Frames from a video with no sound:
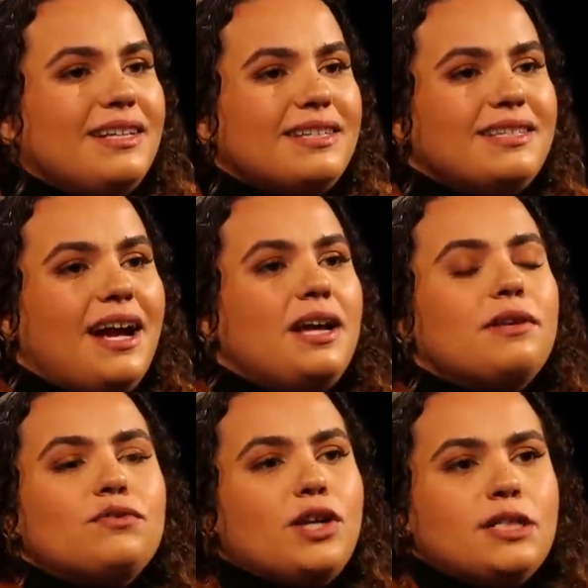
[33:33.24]
style
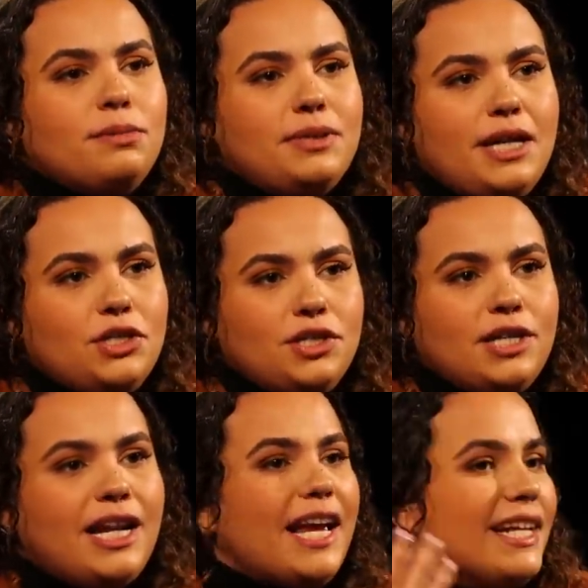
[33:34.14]
of
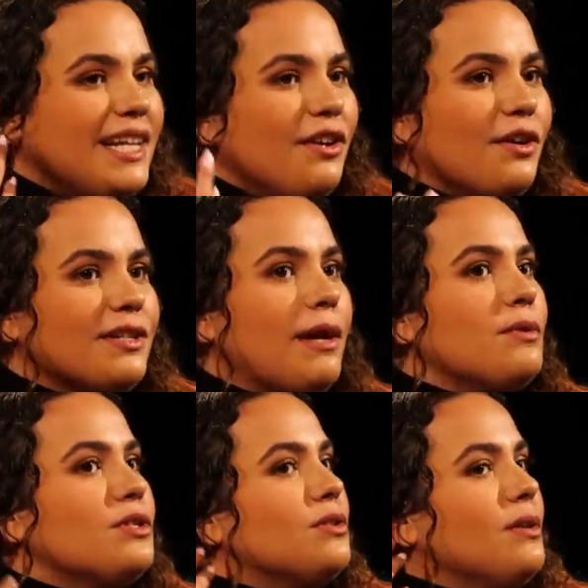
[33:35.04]
transportation, and I could hear because I
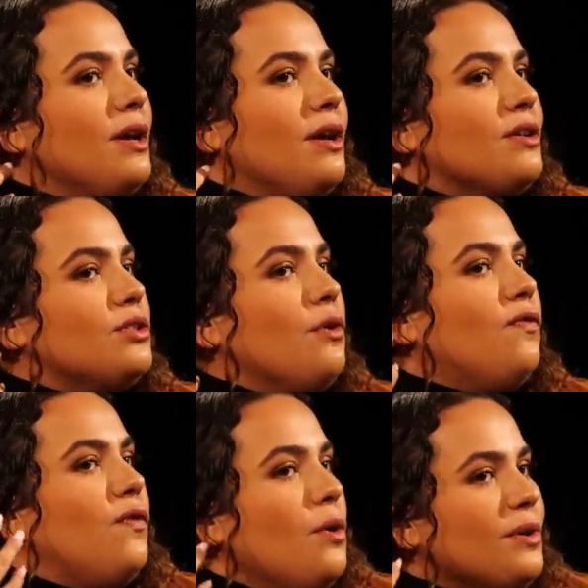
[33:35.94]
was so
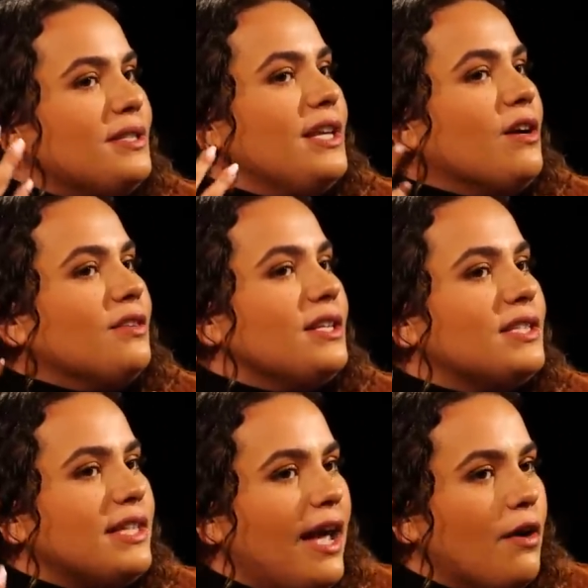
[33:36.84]
focusing on the
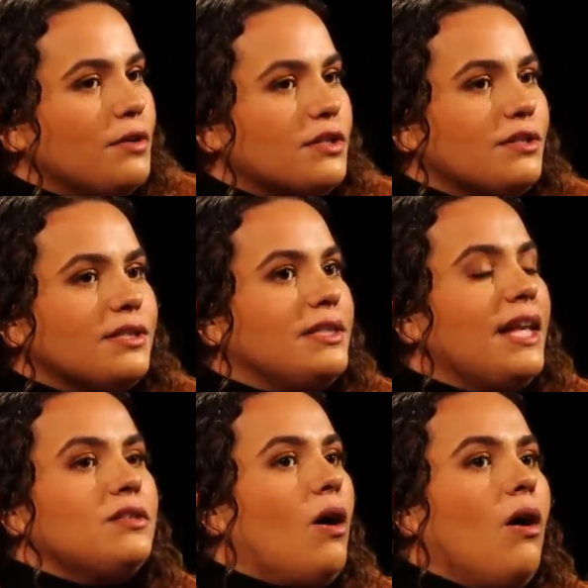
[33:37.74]
sounds because
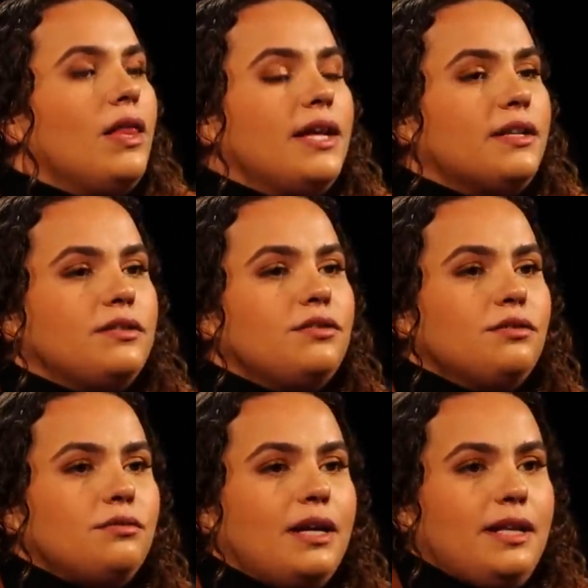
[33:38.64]
that's all I could
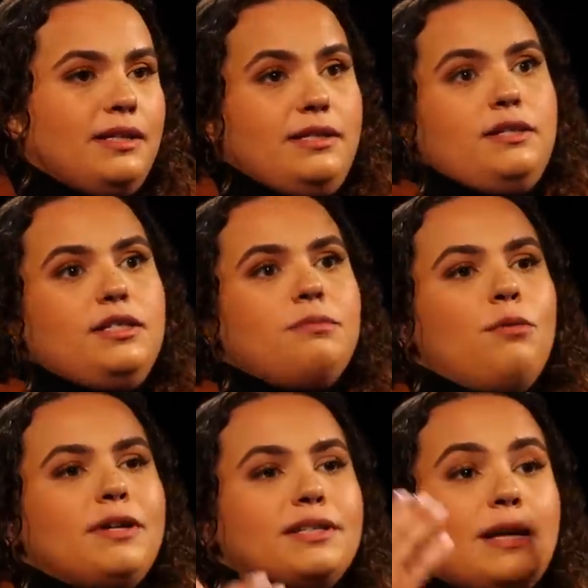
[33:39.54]
do in this
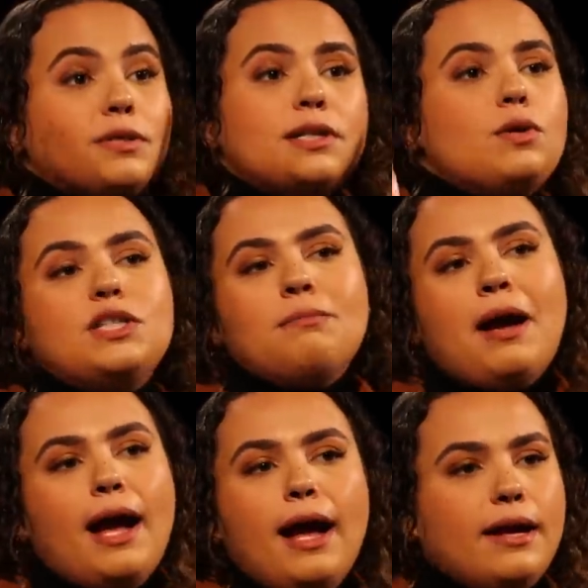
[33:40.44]
moment because I was closing
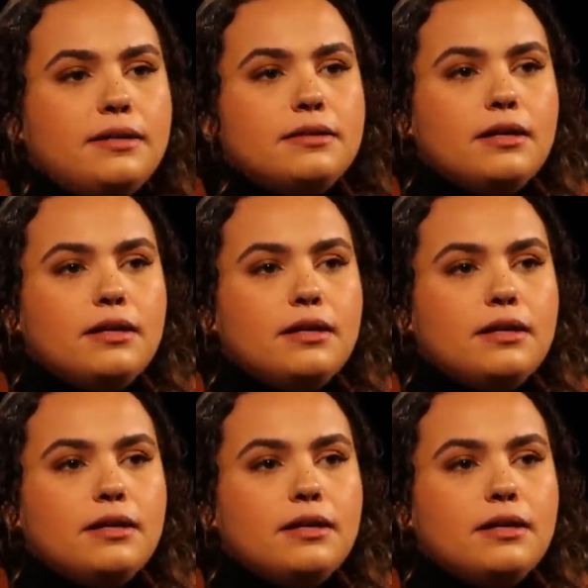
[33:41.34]
my eyes.